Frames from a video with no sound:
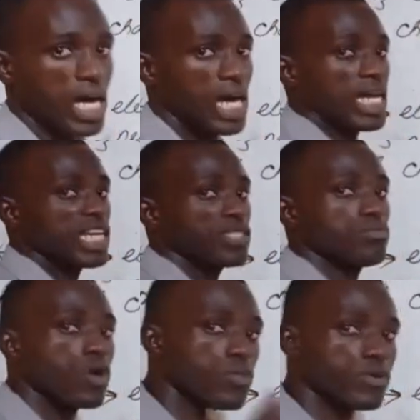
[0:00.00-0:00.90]
and has
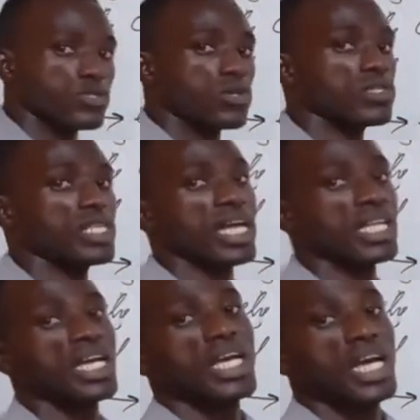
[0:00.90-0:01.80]
more protons
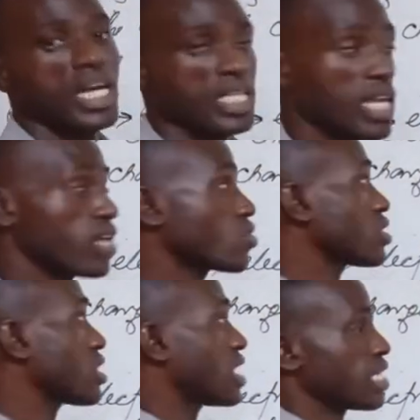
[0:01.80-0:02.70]
than
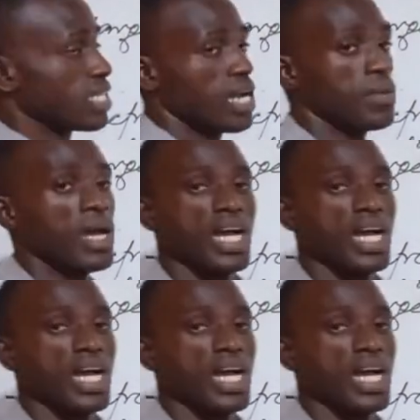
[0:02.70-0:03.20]
electrons at that time.